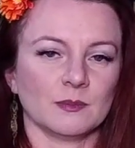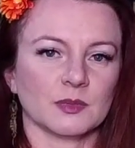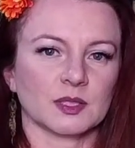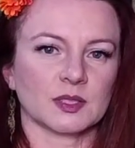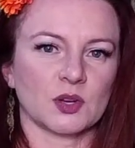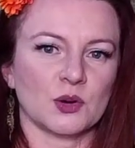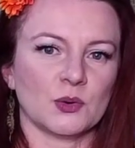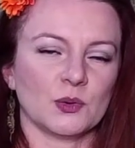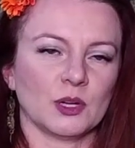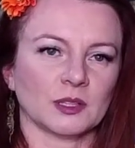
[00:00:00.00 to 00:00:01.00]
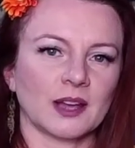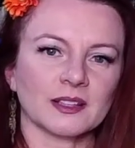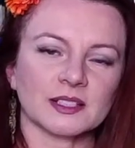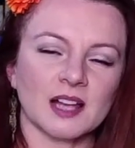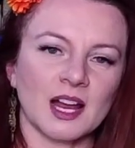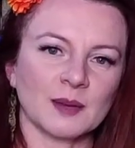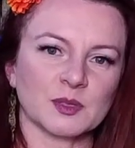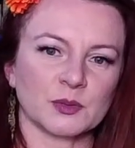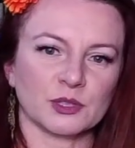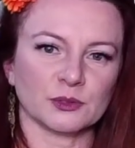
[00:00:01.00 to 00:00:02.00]
So a lot of the times
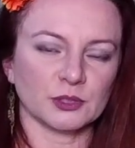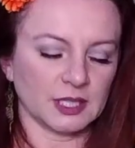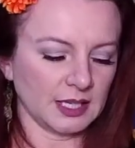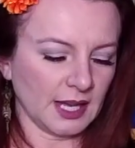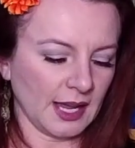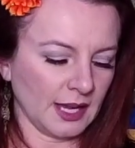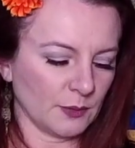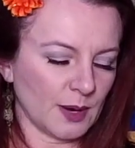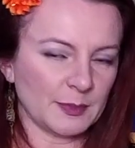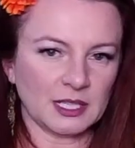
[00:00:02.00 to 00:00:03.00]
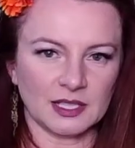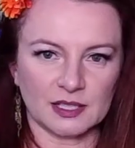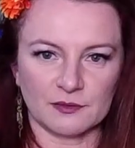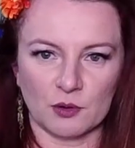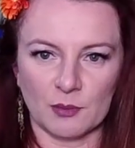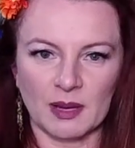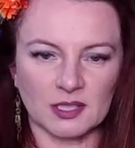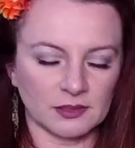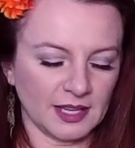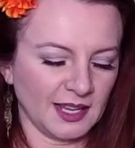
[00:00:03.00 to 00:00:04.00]
when you're looking at remedies for
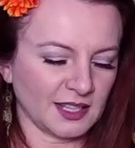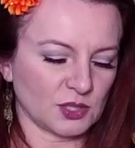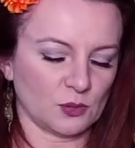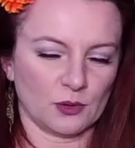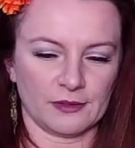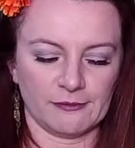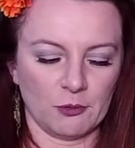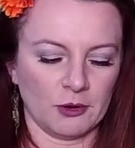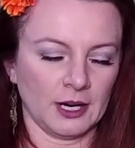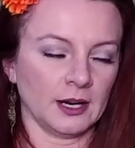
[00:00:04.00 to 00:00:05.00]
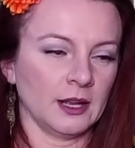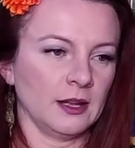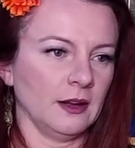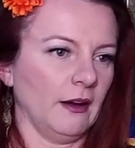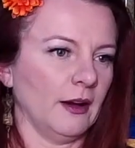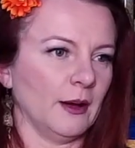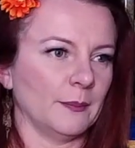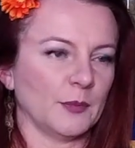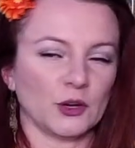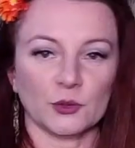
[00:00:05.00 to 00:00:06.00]
muscle aches or for
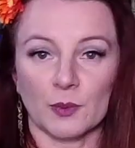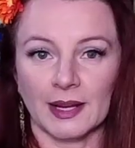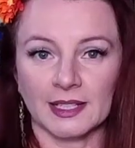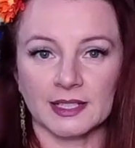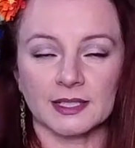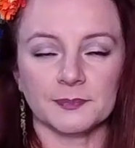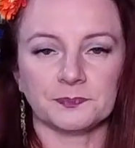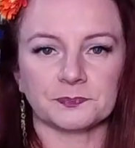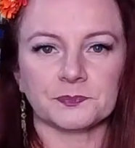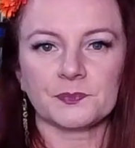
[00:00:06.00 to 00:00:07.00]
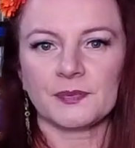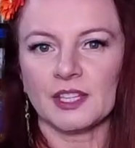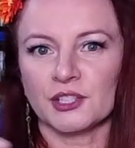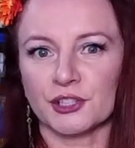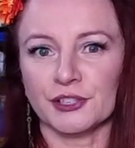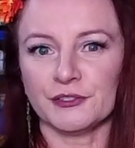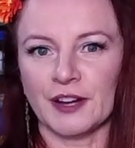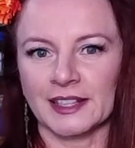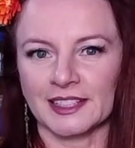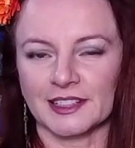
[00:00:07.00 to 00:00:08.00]
arthritis, you're going to
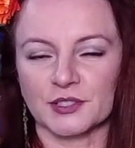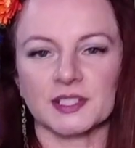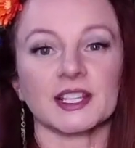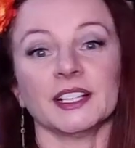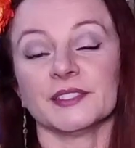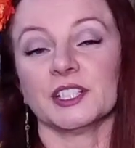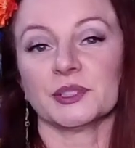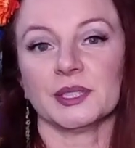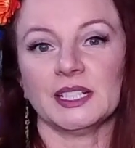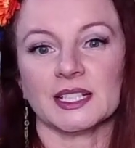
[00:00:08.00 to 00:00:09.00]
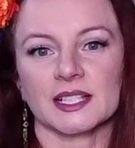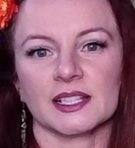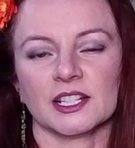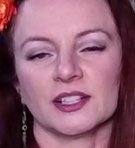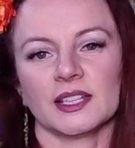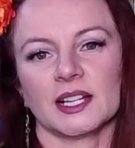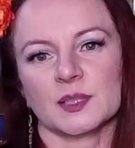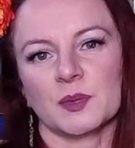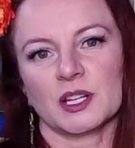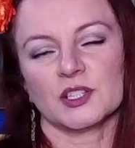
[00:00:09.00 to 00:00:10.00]
find that there's a ton of ingredients in there, and that's
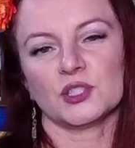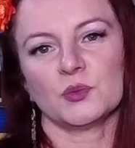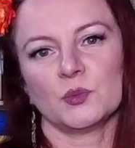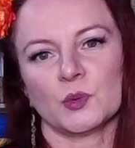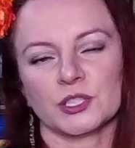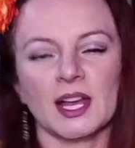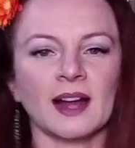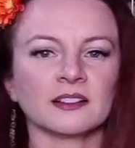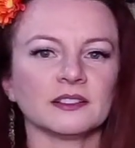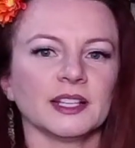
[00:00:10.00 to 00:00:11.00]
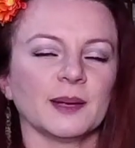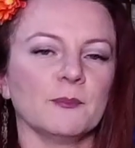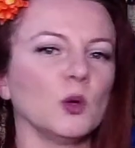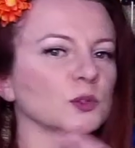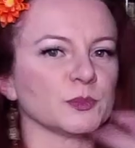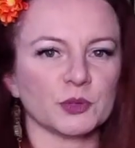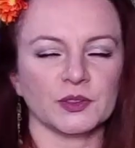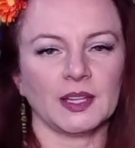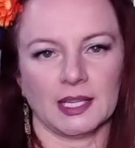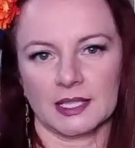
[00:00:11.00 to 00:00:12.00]
because you were tackling multiple
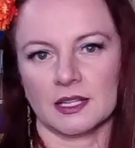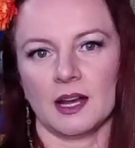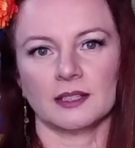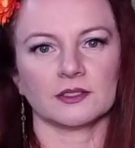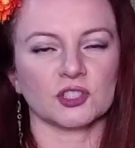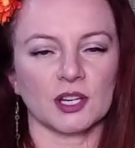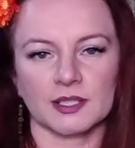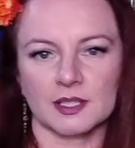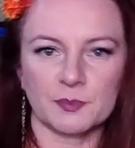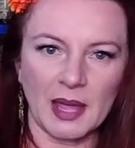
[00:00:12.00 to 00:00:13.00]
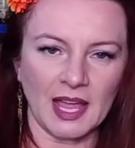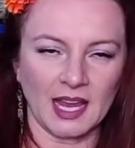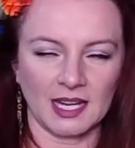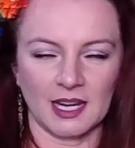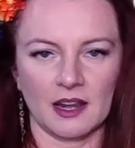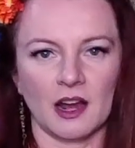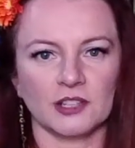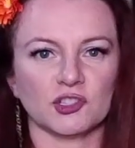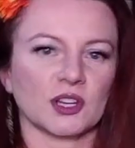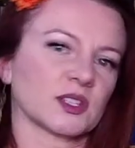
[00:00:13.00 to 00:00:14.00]
things, not just pain and not
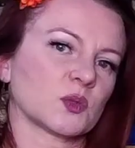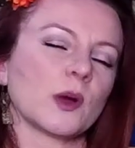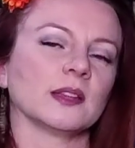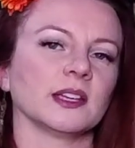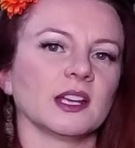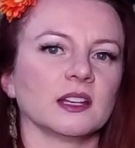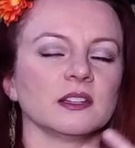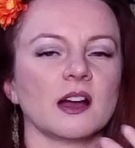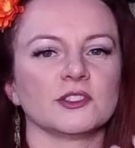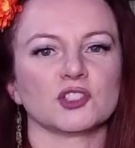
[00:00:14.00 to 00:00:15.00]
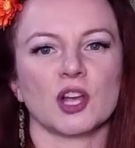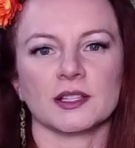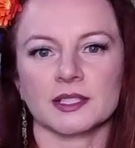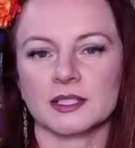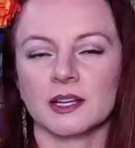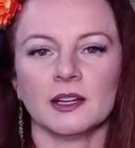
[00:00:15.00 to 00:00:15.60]
just swelling and not just